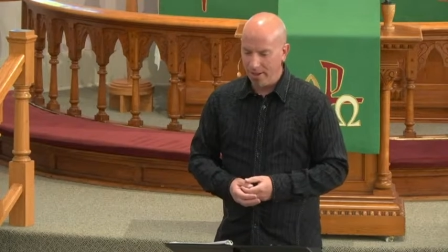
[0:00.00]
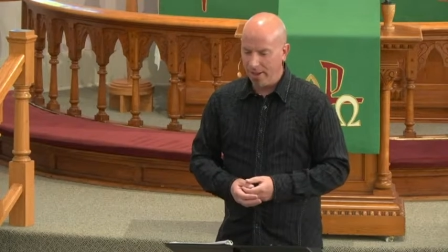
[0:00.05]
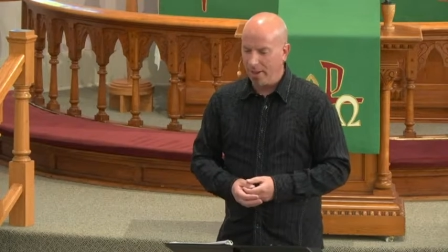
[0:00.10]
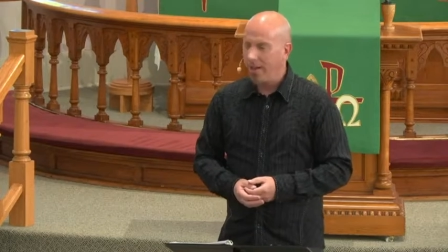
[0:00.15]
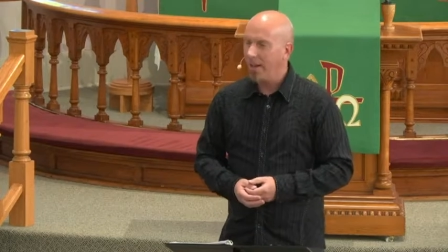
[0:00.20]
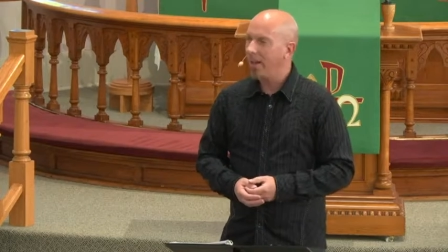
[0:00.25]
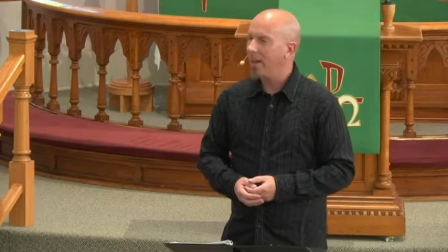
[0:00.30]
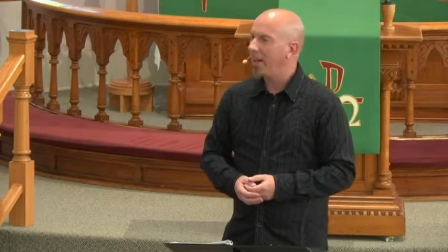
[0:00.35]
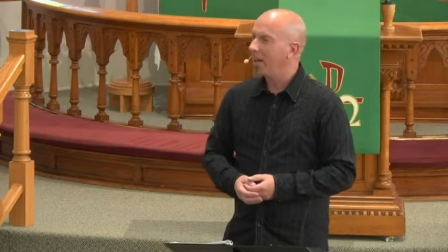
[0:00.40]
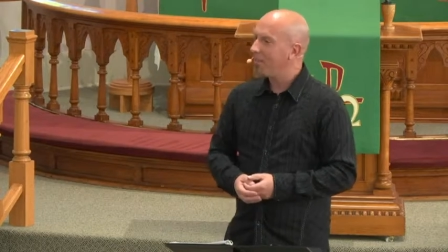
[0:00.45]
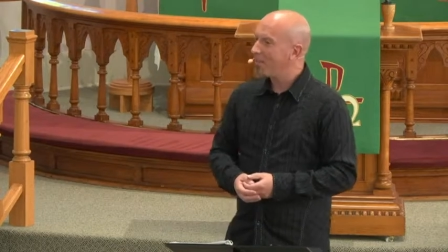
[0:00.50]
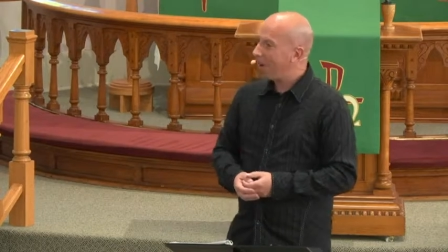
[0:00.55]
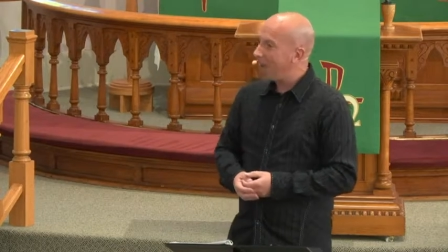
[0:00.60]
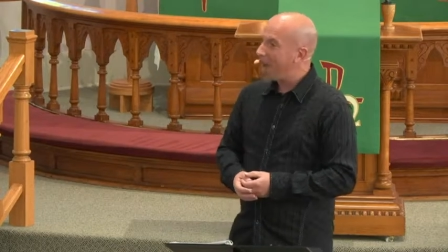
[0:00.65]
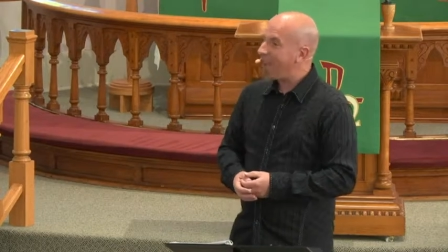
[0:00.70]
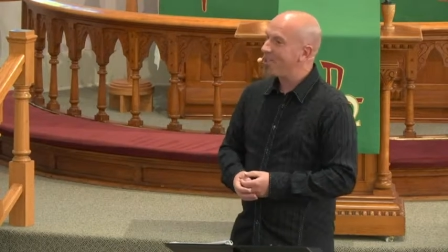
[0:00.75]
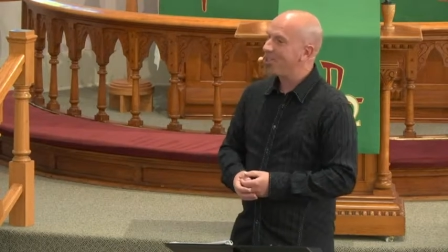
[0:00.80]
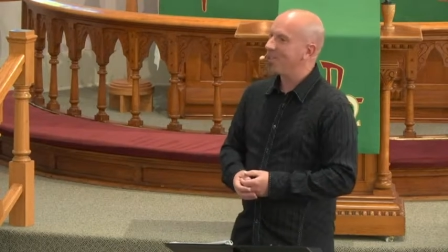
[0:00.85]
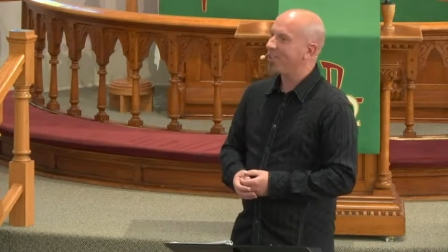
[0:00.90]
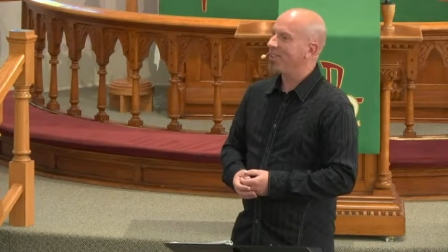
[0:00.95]
And I can
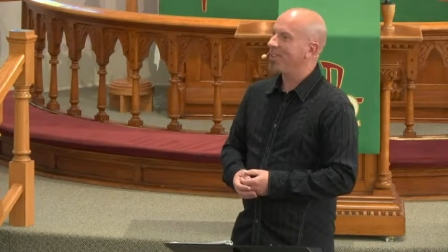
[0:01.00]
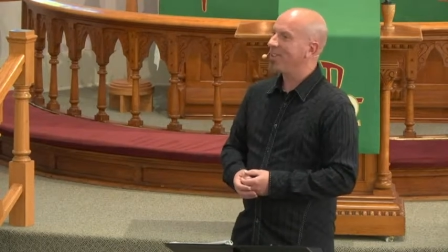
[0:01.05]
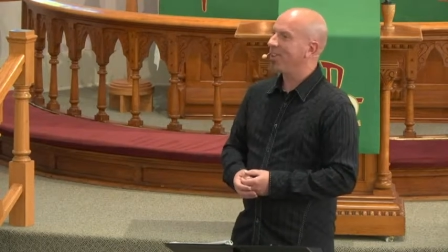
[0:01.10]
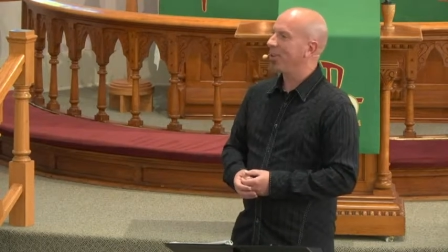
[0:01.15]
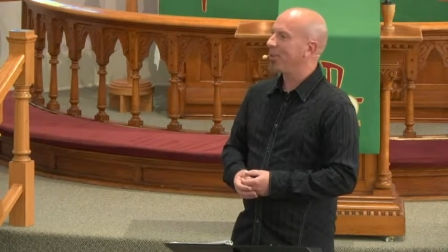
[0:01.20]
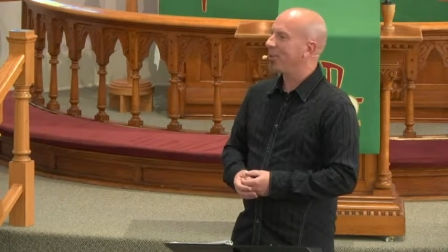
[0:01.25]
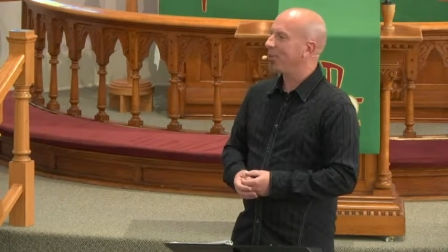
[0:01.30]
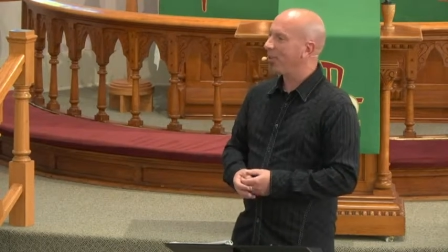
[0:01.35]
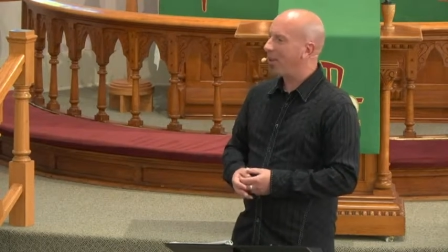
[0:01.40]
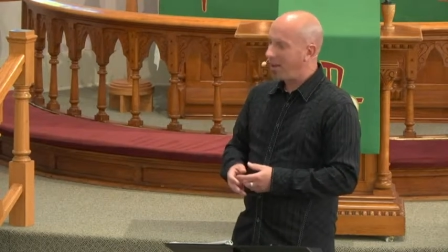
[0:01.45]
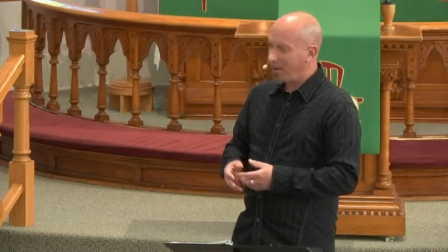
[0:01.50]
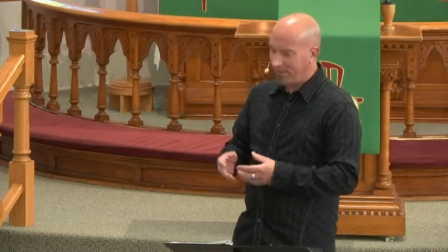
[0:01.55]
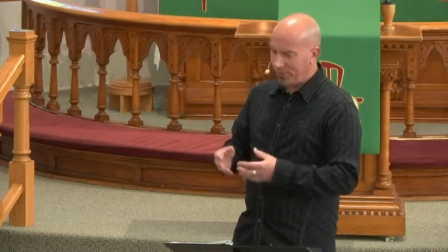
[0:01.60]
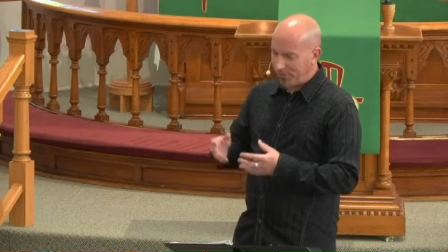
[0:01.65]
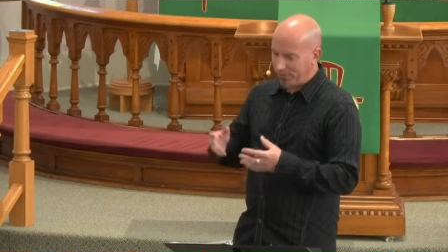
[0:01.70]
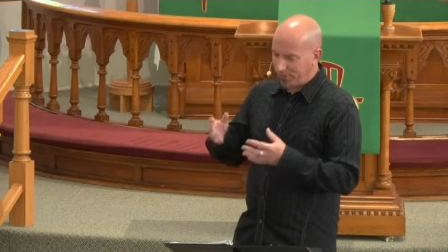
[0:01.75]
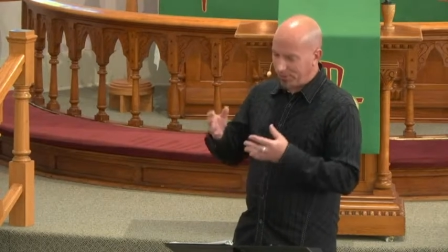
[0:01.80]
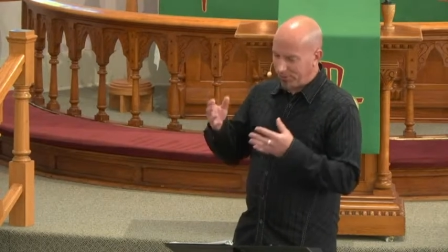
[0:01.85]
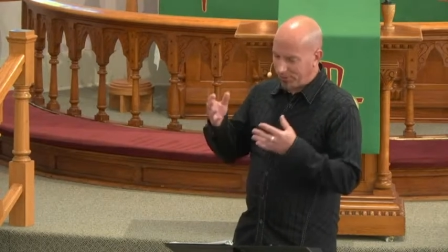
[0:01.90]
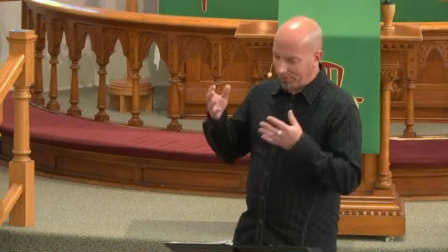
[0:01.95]
imagine their
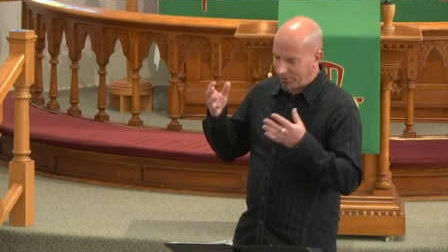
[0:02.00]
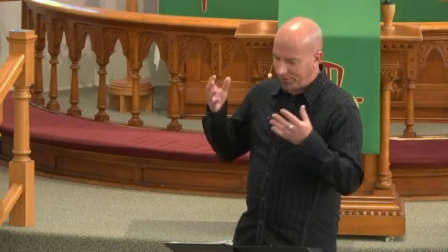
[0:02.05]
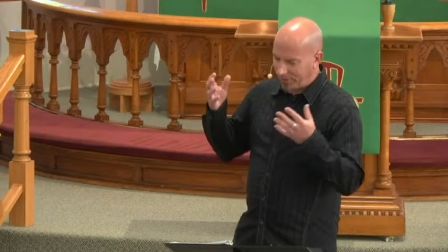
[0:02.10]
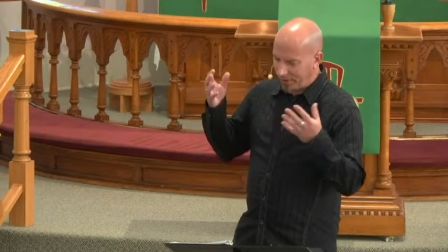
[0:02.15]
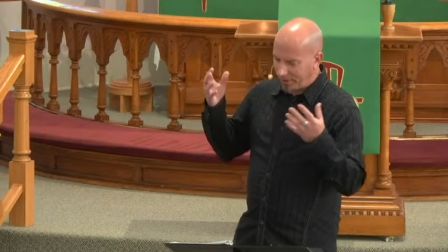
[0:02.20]
thoughts